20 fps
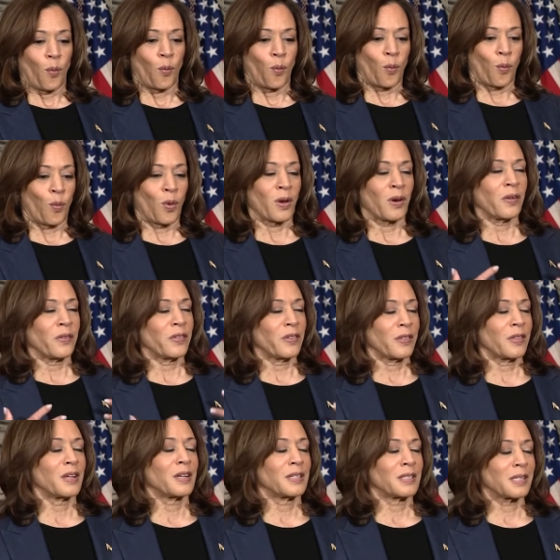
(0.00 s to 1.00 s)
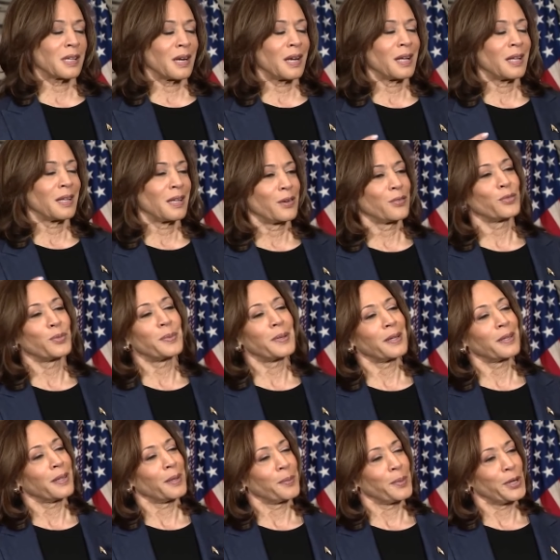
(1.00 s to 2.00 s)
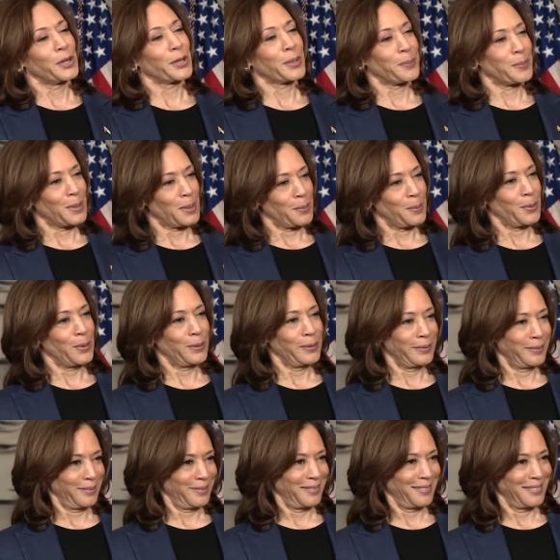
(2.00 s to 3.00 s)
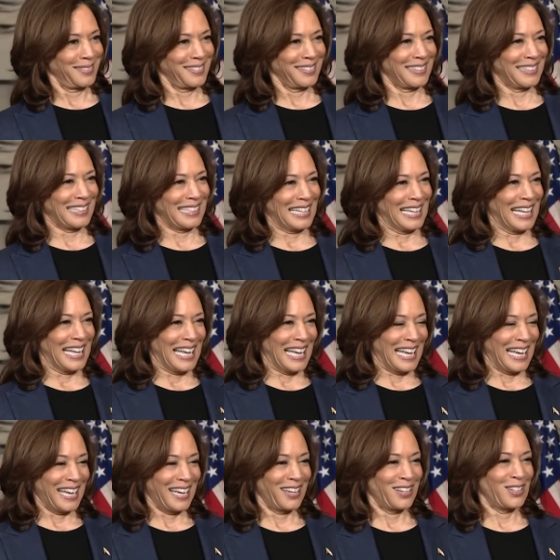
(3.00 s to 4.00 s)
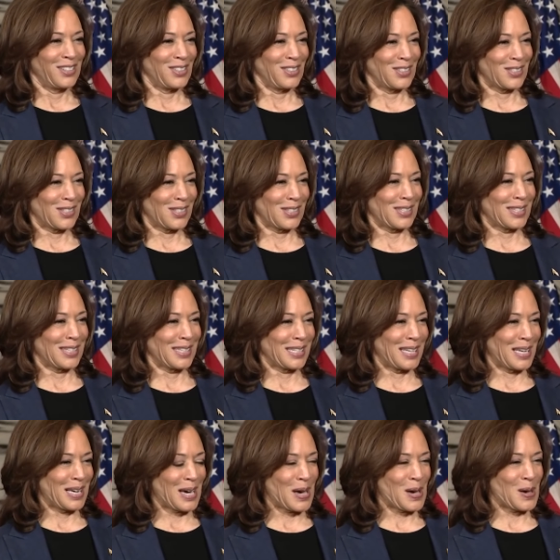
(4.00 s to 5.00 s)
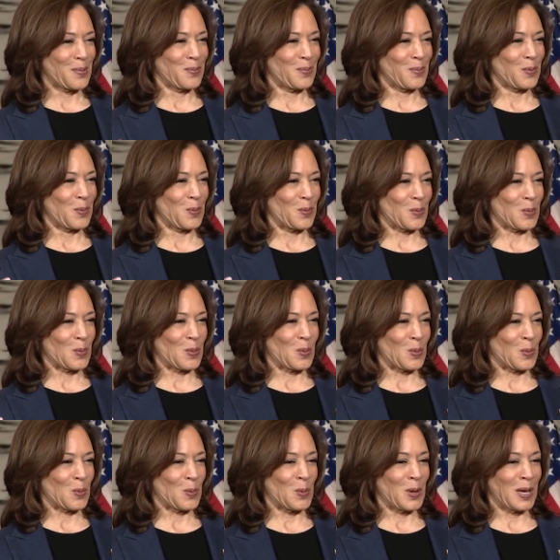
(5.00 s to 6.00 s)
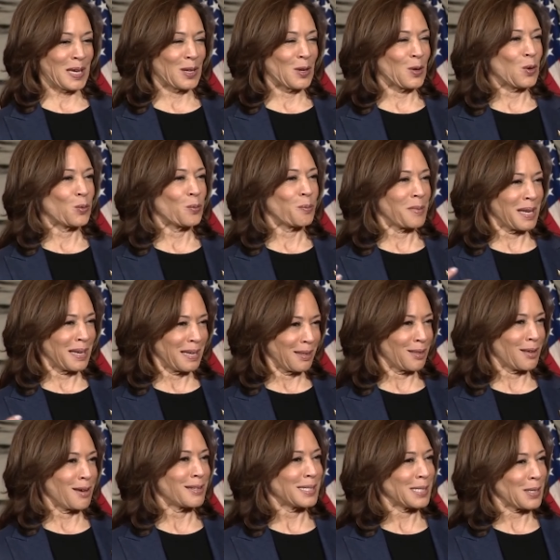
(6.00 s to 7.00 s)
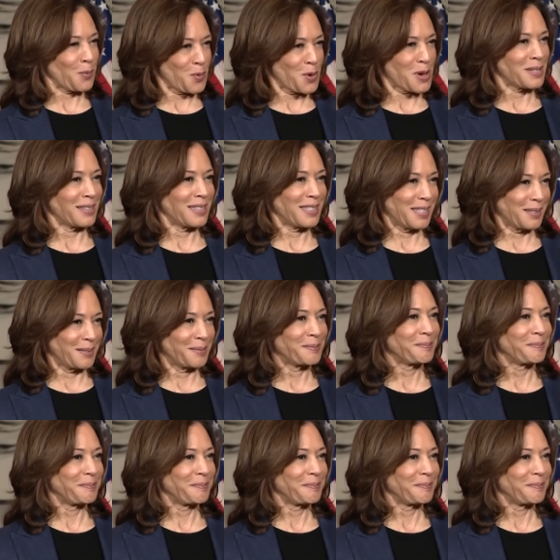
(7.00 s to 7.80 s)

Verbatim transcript: One of the things that I love about the American people is um, we can hold many thoughts at once.